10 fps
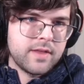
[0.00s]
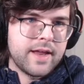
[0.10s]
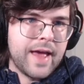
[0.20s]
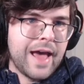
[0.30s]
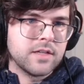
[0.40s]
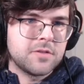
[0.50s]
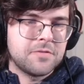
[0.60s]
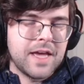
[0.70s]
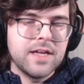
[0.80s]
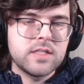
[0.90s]
that has
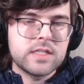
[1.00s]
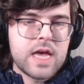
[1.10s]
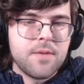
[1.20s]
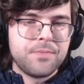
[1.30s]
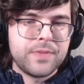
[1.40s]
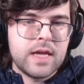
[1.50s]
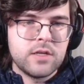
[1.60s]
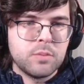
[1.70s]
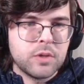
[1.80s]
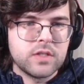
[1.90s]
phase, and
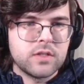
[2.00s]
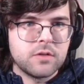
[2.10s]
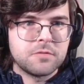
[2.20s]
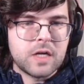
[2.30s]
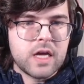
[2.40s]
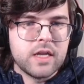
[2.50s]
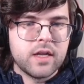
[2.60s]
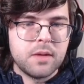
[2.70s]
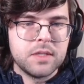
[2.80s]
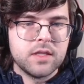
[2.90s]
you put this in the front,
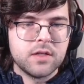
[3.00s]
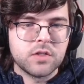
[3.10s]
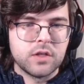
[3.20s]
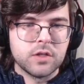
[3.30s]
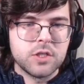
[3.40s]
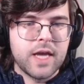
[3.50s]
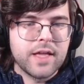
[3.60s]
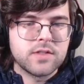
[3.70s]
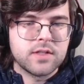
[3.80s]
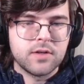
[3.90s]
I mean, there's a good
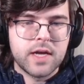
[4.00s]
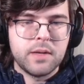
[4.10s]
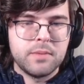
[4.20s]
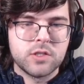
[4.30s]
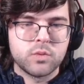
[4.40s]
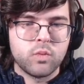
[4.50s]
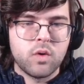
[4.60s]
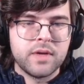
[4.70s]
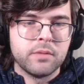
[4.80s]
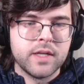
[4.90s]
chance that your enemy just
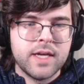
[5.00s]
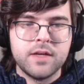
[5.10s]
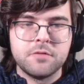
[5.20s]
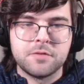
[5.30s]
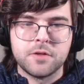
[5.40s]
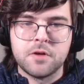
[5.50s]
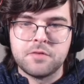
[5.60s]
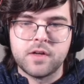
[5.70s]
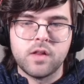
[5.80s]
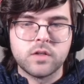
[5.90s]
won't be able to hit it for a
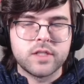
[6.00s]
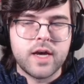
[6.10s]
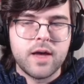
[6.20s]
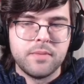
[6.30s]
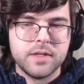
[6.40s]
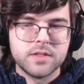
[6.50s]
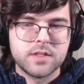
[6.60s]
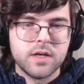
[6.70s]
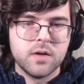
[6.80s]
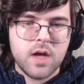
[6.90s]
very long time. And
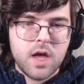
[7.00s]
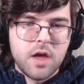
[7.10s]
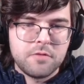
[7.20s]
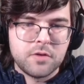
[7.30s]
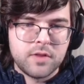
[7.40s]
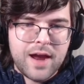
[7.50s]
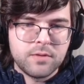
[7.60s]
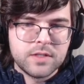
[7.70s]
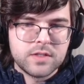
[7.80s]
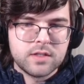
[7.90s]
so for that
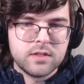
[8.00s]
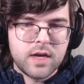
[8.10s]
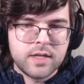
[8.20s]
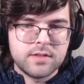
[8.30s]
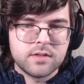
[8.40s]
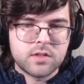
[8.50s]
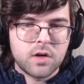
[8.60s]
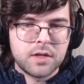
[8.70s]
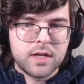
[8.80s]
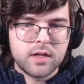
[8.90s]
reason, I see this
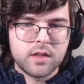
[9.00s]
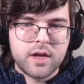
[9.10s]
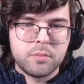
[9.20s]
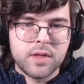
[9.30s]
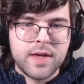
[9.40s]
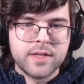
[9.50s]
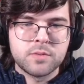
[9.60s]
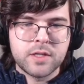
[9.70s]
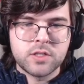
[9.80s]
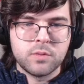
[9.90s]
card getting a lot of play,
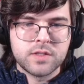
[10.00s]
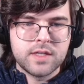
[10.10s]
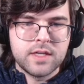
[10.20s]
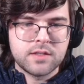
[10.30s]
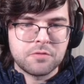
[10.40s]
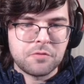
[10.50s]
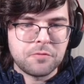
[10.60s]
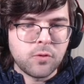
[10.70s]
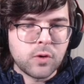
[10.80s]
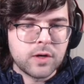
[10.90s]
especially once it hits level
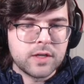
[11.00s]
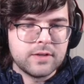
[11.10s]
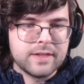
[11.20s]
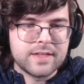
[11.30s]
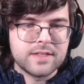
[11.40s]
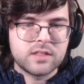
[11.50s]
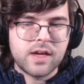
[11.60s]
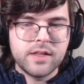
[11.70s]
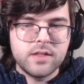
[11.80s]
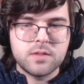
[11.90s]
4 and you get that
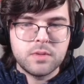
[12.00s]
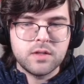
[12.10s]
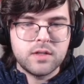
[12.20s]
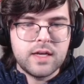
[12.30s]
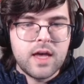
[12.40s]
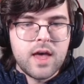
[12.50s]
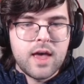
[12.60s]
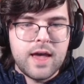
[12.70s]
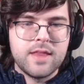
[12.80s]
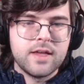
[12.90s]
silence ability.
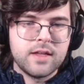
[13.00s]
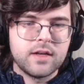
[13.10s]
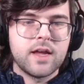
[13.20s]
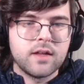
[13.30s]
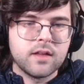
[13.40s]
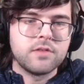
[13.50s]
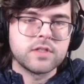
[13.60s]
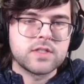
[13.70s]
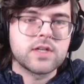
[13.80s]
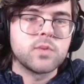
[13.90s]
And then again at level
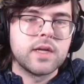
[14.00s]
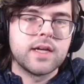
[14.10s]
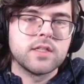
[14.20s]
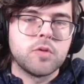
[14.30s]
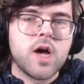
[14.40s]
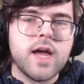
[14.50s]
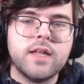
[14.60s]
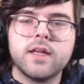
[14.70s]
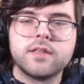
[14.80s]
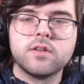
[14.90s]
6 when it gets
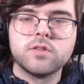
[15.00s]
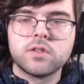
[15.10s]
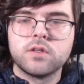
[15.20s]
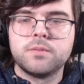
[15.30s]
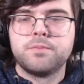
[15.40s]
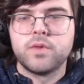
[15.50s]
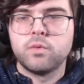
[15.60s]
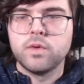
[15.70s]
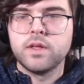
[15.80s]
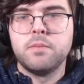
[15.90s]
blind, like those are
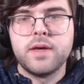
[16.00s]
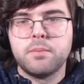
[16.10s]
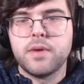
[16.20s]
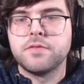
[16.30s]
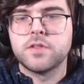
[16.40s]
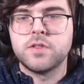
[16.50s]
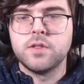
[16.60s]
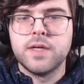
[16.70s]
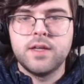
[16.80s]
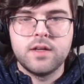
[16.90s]
really big buffs
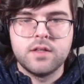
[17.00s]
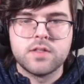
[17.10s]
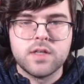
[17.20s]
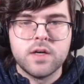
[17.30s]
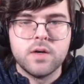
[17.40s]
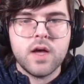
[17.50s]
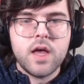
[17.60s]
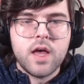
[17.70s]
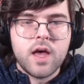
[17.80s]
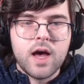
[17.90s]
to it. And so
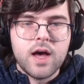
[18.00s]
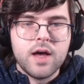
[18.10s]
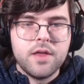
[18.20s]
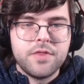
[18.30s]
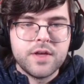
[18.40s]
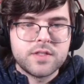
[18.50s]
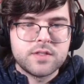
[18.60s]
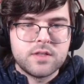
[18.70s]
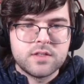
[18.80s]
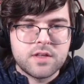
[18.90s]

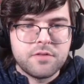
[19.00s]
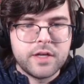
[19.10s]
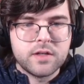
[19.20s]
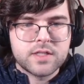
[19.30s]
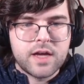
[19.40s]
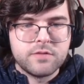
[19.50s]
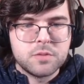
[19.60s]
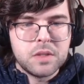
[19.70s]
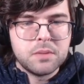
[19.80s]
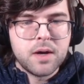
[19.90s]
this level here, it's kind of a
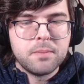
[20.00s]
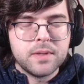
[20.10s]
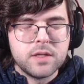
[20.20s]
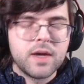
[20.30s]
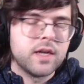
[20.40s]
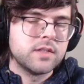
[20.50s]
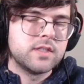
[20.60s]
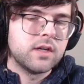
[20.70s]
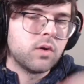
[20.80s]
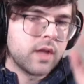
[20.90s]
speed bump and you might not
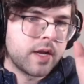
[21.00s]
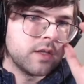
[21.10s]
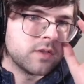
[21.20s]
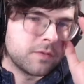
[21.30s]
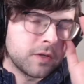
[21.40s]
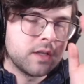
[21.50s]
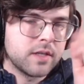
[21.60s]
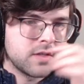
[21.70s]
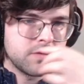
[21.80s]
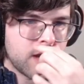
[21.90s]
see a whole lot of use for it
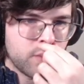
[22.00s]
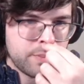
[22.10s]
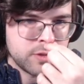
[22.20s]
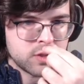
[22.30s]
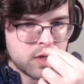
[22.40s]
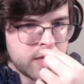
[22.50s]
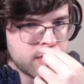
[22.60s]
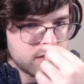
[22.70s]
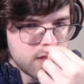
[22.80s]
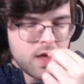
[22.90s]
unless you've got weapons
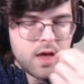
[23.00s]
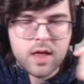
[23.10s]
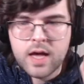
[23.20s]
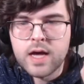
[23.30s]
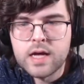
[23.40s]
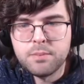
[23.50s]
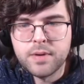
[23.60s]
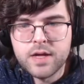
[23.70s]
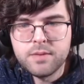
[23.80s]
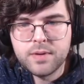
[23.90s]
training.
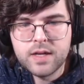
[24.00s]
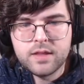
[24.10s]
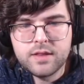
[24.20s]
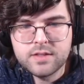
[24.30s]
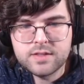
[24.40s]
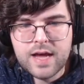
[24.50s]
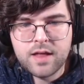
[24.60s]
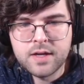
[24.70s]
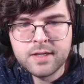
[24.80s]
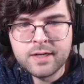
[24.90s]
But at this stat
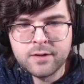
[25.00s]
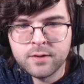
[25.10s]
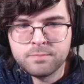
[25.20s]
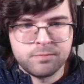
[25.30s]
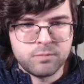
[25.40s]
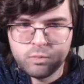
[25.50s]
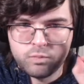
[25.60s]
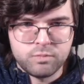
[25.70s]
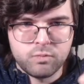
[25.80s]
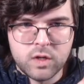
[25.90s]
line here,
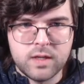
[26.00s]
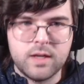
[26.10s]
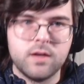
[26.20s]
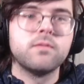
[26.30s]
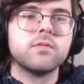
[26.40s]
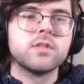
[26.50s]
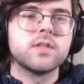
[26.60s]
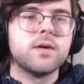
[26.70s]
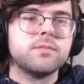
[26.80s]
really good. So